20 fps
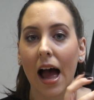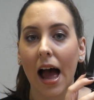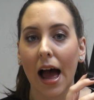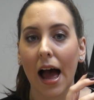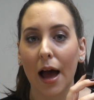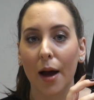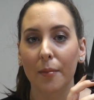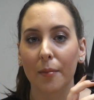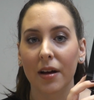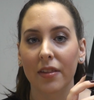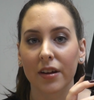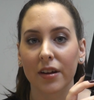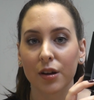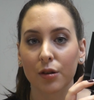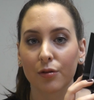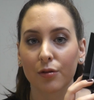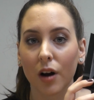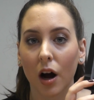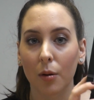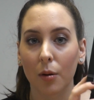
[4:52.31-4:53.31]
and that
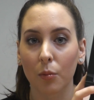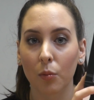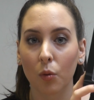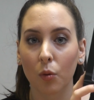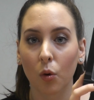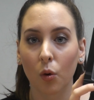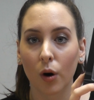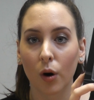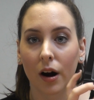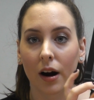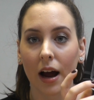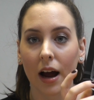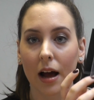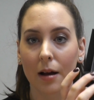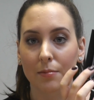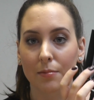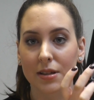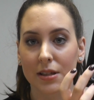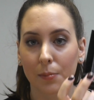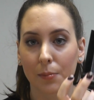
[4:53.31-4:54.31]
you've got more
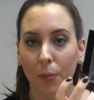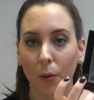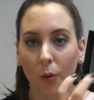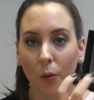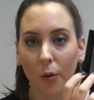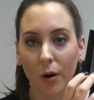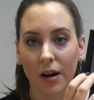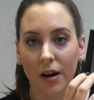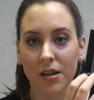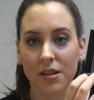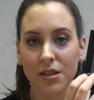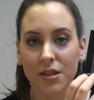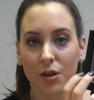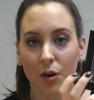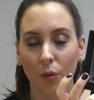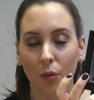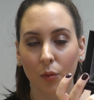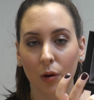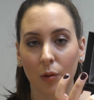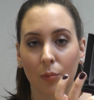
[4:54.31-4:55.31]

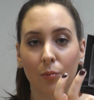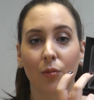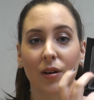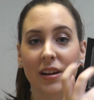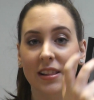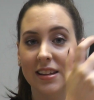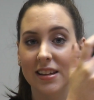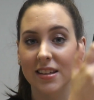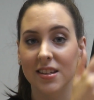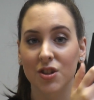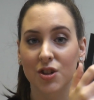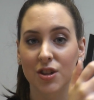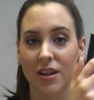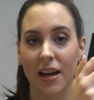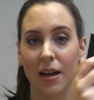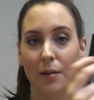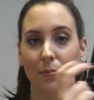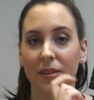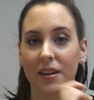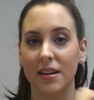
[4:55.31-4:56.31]
support with this
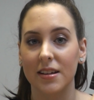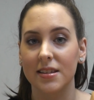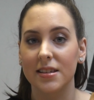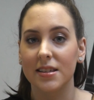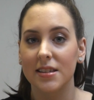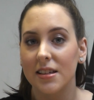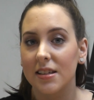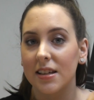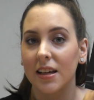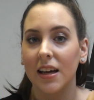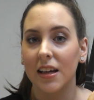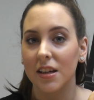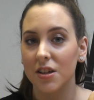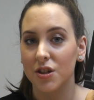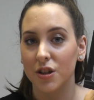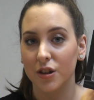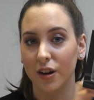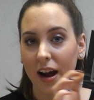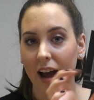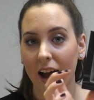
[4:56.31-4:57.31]
shape, that it's sitting
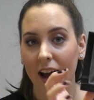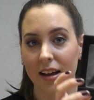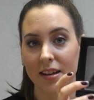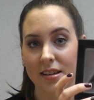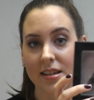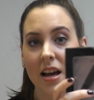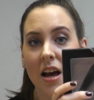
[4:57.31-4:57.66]
into your hand.